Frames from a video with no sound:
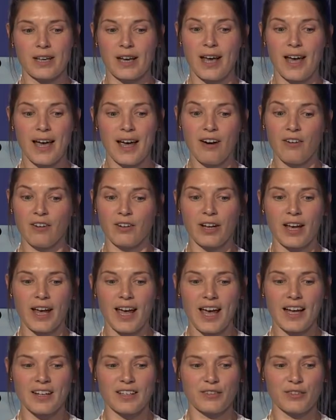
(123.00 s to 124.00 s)
a hair on a
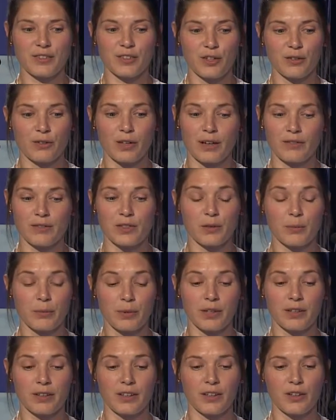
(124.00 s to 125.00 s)
head if you don't have
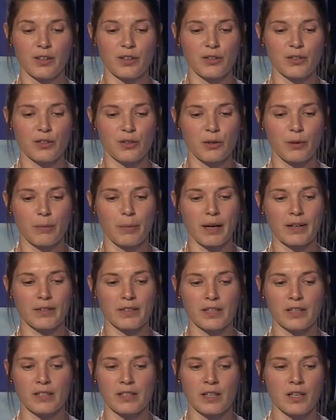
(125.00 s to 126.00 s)
something that you can do
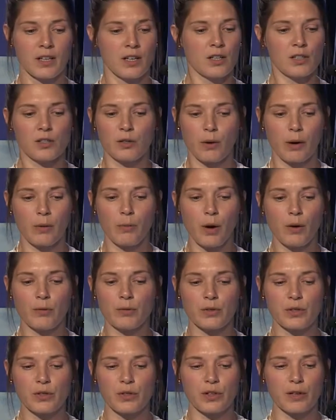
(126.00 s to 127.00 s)
about it. So I
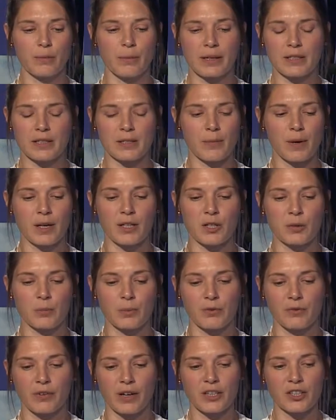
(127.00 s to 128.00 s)
won't talk about dementia
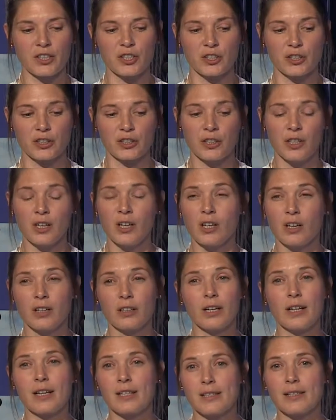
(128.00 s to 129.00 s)
prevention
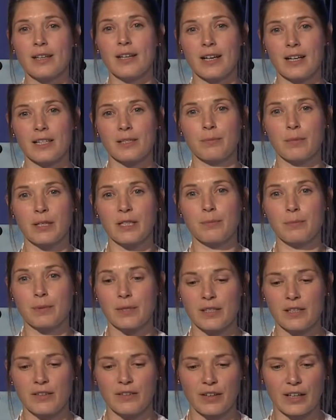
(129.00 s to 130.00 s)
unless they ask me
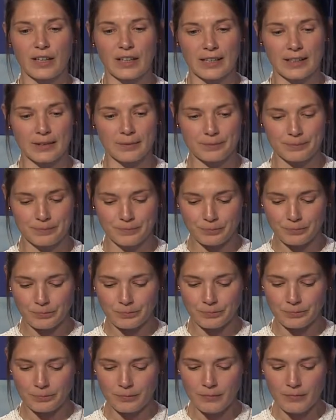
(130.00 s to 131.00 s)
specifically.
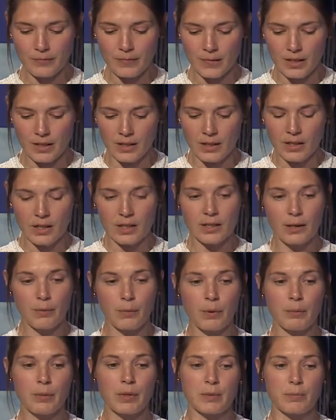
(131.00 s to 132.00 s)
Then
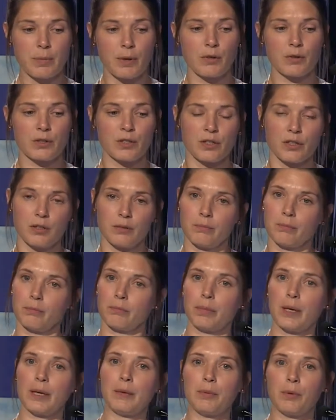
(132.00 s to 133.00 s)
when we spoke to
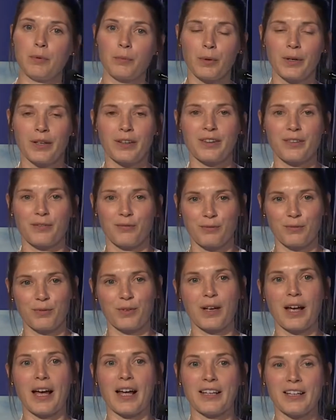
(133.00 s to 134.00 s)
people with
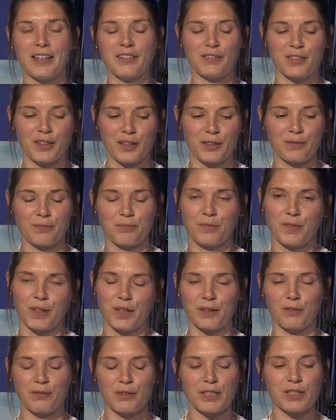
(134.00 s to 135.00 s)
any of
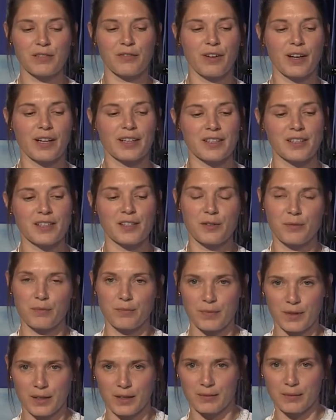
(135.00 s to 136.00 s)
the risk factors
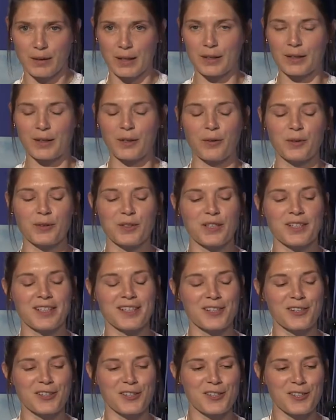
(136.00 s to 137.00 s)
that I'll go on to
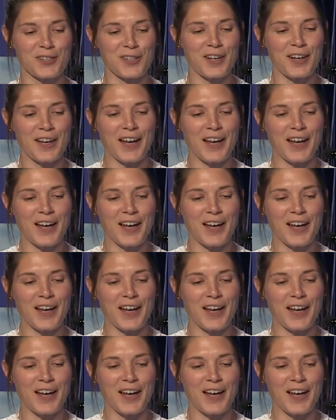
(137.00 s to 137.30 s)
discuss,